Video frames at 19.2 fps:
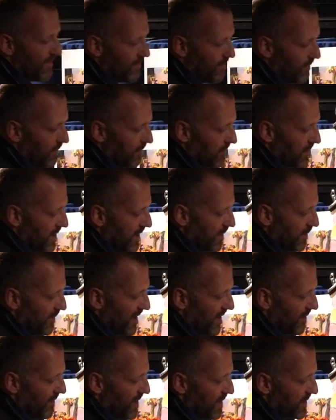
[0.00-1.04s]
haven't, you
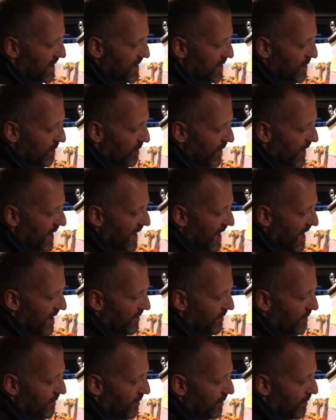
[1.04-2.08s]
may have noticed already, I
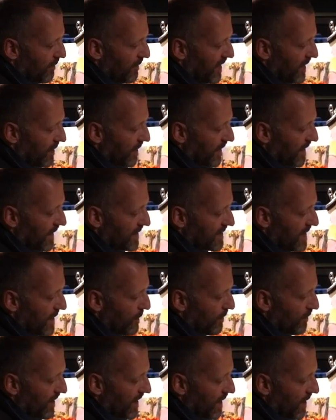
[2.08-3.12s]
haven't been looking
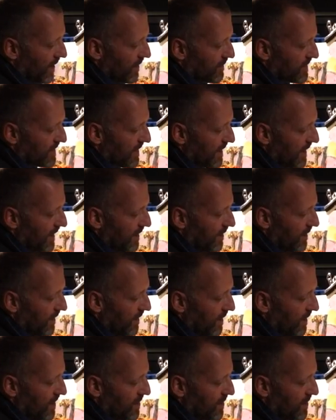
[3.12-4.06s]
terribly closely at.